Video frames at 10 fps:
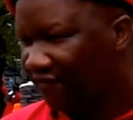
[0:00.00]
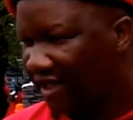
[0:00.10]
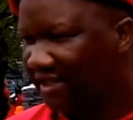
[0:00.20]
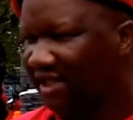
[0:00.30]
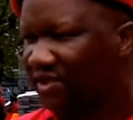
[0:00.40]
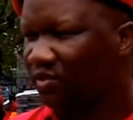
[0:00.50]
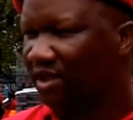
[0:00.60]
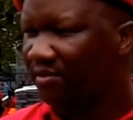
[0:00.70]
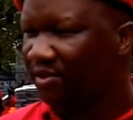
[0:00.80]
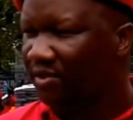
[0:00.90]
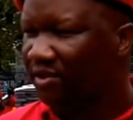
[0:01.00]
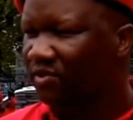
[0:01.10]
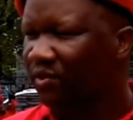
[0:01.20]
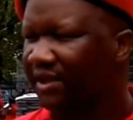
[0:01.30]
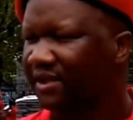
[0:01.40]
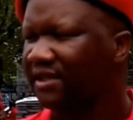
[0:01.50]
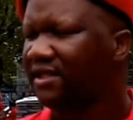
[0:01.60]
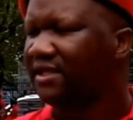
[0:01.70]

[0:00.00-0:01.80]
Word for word: Red Friday as well because we